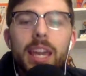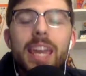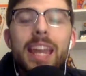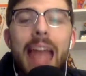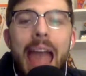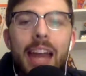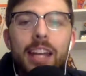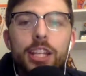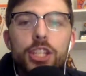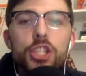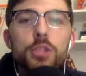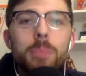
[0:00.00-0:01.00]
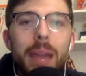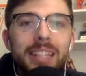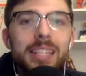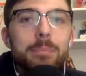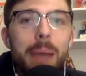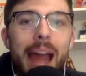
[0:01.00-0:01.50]
It had an
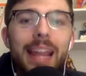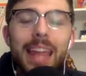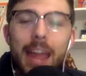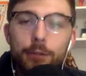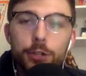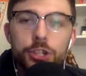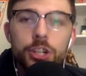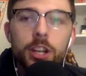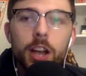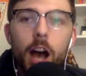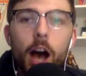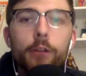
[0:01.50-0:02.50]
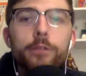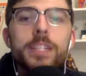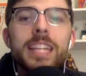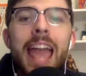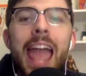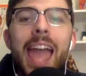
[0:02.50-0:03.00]
expected batting average of
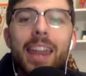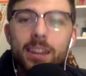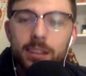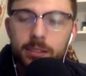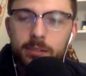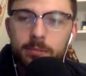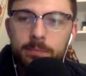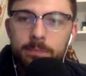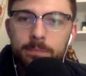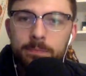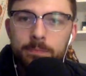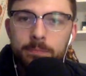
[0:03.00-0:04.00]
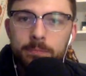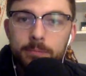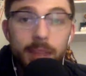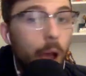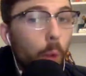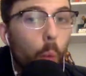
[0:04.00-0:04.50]
10.
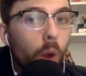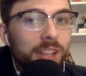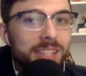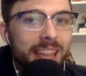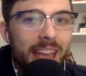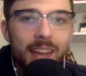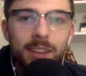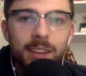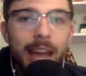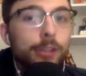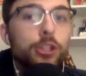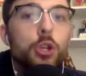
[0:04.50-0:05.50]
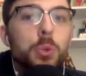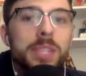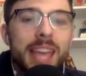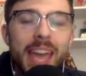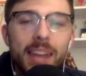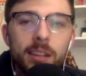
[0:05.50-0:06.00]
Not 110, not
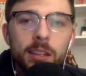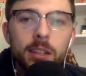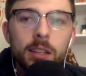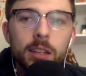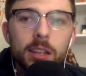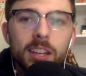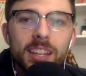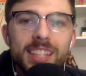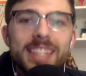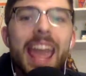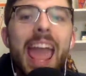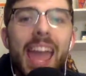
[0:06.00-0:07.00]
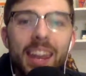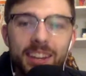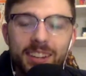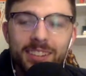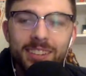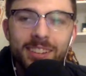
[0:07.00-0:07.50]
210,
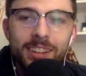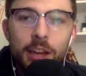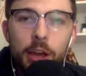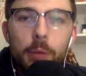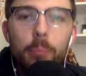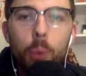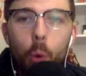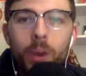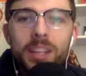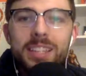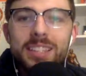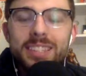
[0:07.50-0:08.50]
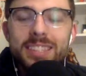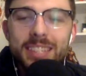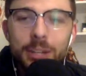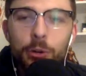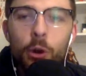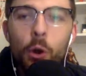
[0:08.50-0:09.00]

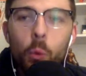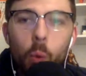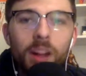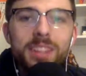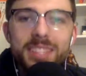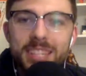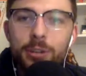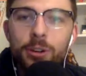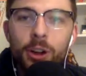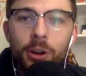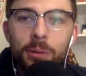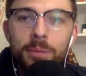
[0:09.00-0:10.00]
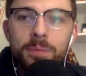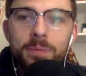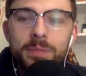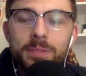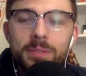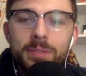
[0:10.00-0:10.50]
10.010.
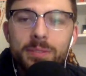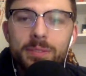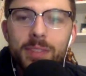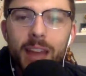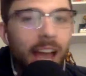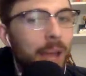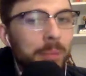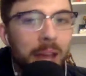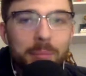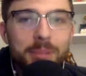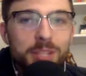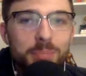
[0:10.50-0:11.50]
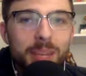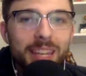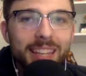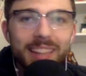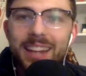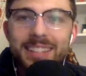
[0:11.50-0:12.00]
I am not
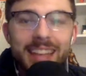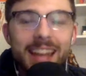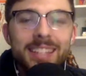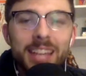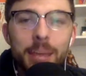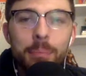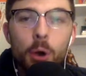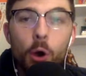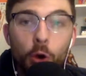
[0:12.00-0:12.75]
misspeaking. That is not a typo.